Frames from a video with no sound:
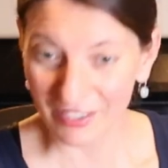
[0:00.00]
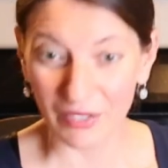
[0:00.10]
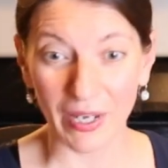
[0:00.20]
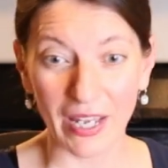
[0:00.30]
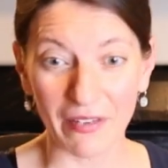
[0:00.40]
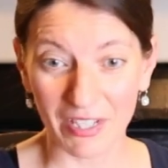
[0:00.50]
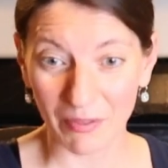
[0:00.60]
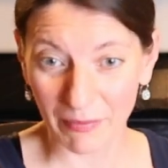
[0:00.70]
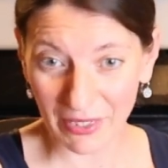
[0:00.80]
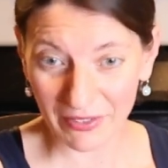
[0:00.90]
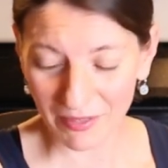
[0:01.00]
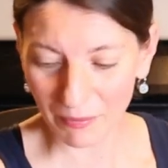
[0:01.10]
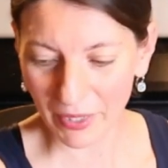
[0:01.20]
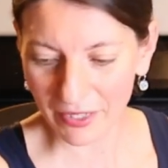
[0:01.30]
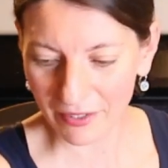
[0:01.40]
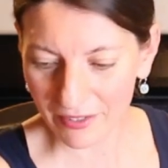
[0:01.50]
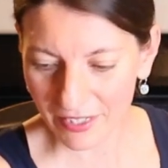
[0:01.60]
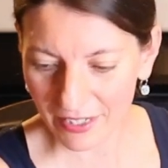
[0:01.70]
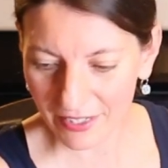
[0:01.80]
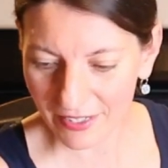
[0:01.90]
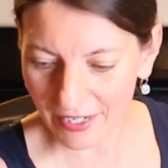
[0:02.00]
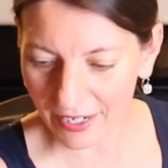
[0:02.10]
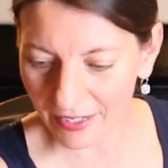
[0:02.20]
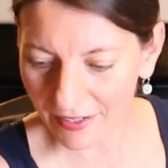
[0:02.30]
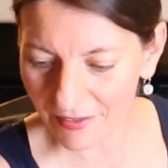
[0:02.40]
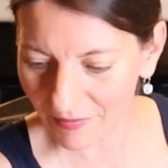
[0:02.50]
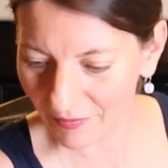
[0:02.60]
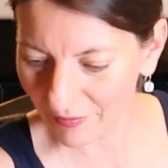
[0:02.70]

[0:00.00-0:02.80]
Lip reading: So I have some melted butter set aside.